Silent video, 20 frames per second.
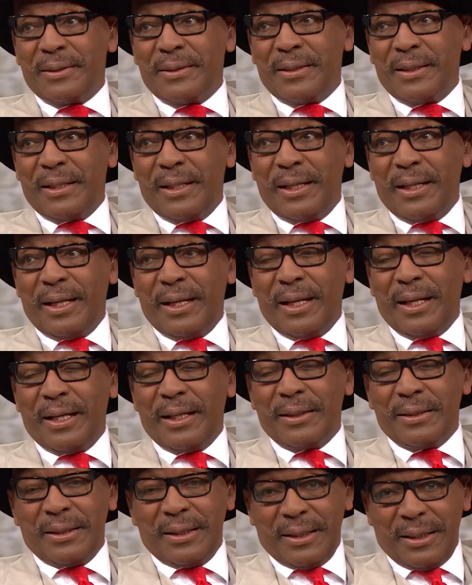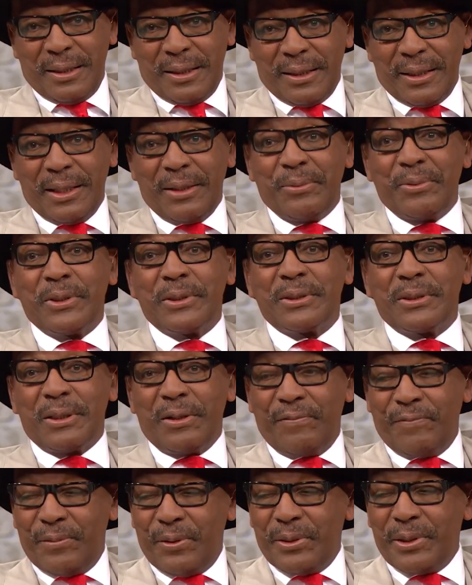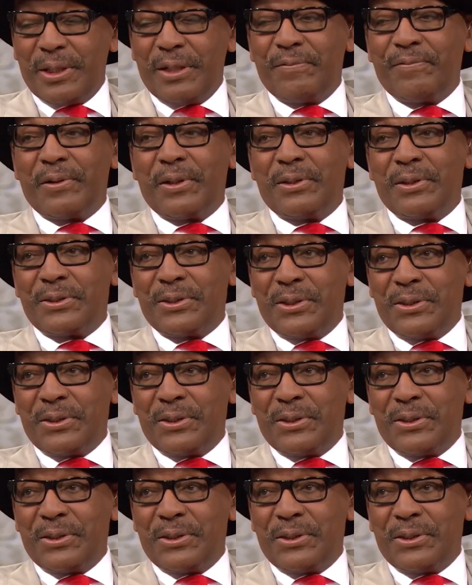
Yeah. And uh, it was a very difficult